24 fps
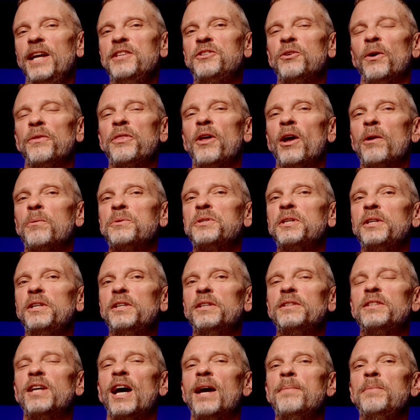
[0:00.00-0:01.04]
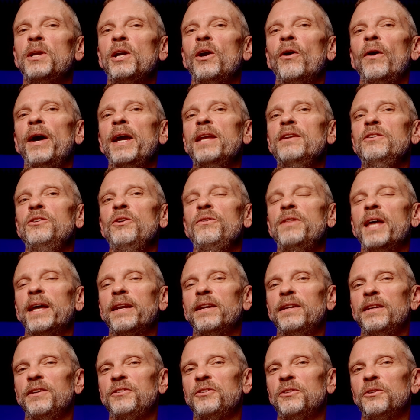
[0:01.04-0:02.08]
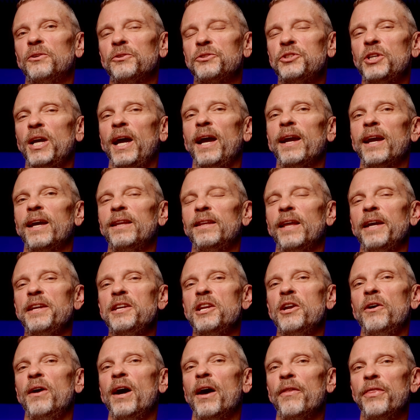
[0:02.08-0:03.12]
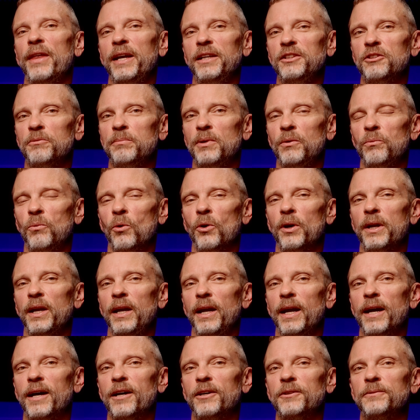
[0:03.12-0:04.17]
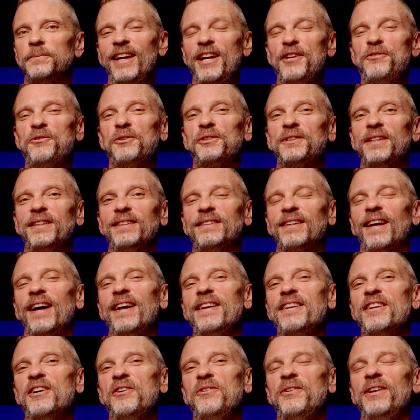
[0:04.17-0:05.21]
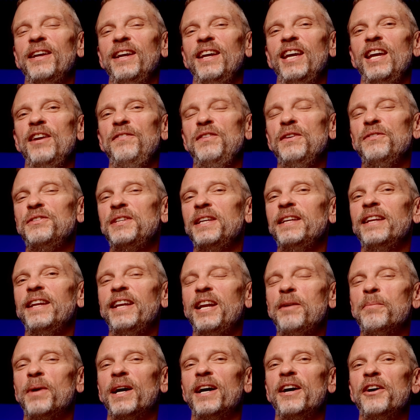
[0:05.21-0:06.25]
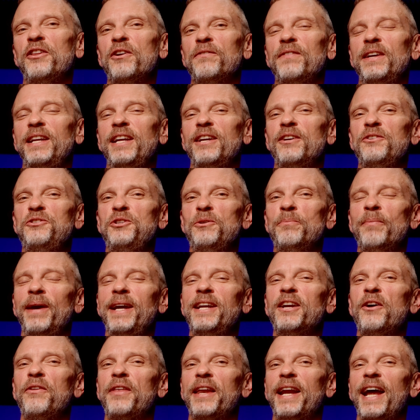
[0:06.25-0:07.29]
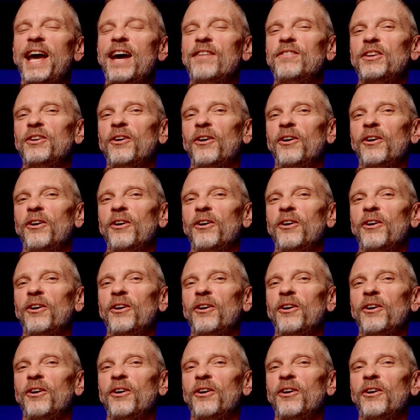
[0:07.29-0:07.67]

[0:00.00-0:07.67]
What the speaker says: so I thought it was a good time to go ahead and do that additional check and let you know how things have been working out. Interesting side note, if you've seen any of my other videos, you may know that I have an